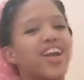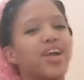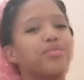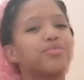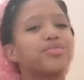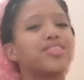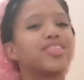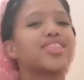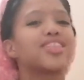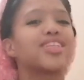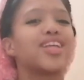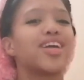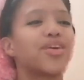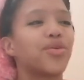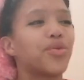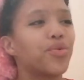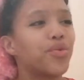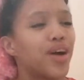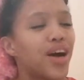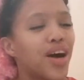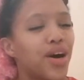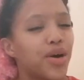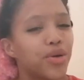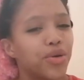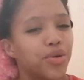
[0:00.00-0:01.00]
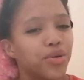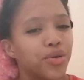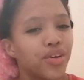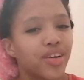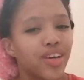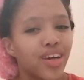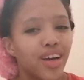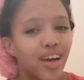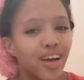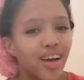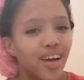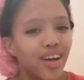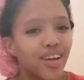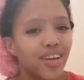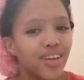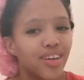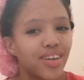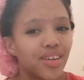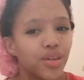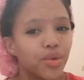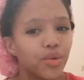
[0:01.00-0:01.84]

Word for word: and i'm just like wow guy